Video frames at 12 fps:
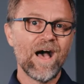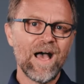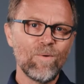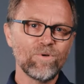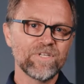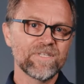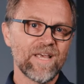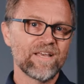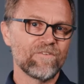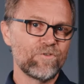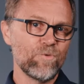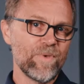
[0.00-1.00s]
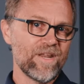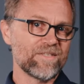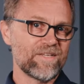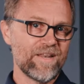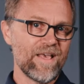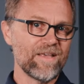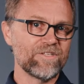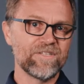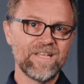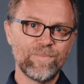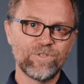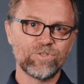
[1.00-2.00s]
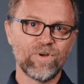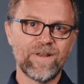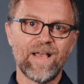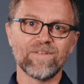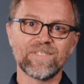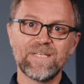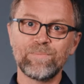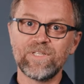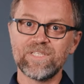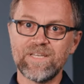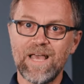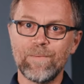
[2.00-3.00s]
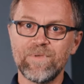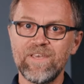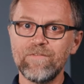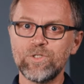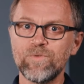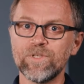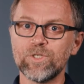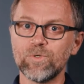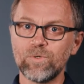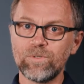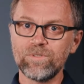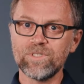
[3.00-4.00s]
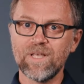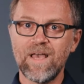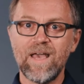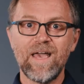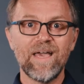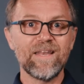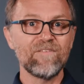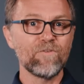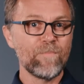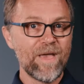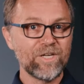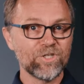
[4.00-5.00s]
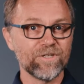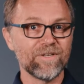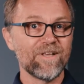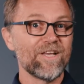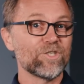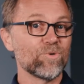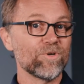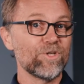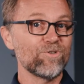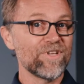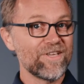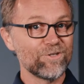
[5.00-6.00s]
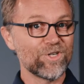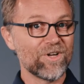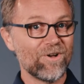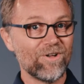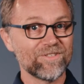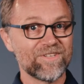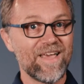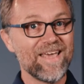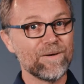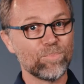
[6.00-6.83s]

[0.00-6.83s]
I want to take a few minutes today to demonstrate how SimplySnap gives you the tools and information to reduce energy costs and